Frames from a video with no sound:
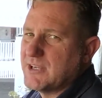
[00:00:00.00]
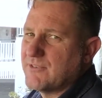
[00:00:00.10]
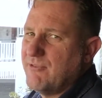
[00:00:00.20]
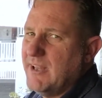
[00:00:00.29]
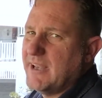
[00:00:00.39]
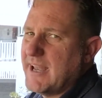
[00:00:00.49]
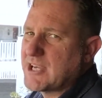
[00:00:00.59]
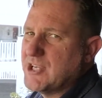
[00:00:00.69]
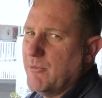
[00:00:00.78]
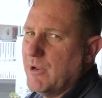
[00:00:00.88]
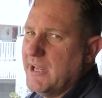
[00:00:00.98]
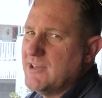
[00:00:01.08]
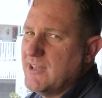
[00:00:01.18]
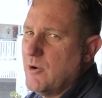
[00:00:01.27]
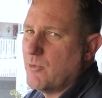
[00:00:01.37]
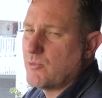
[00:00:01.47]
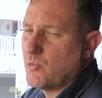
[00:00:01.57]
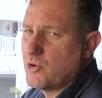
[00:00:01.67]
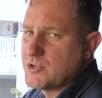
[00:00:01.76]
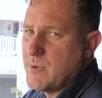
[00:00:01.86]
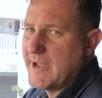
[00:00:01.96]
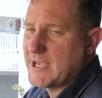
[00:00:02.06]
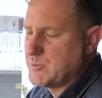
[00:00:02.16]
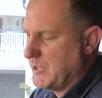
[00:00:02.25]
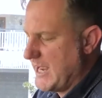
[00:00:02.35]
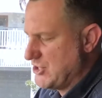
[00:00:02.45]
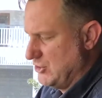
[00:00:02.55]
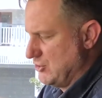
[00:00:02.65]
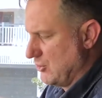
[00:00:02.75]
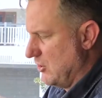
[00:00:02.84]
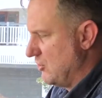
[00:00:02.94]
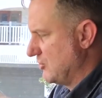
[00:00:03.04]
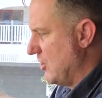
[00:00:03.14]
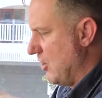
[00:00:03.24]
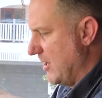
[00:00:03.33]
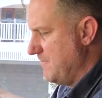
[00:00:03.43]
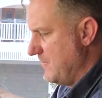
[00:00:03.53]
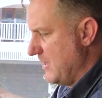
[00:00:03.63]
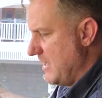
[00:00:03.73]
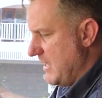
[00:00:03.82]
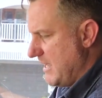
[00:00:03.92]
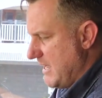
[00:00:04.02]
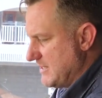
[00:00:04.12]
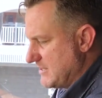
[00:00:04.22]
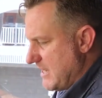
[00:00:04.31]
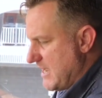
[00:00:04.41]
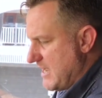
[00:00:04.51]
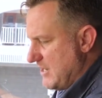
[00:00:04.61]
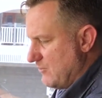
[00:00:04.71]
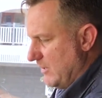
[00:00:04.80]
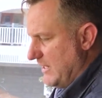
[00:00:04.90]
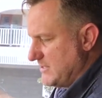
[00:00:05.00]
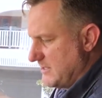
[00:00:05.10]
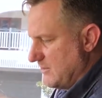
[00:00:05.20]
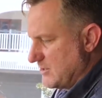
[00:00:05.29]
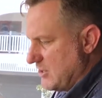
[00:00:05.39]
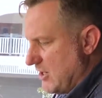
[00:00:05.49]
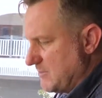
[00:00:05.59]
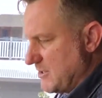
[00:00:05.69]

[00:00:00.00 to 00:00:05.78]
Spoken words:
You can feel it actually release there. Because my explanation took a long time, it released in the time.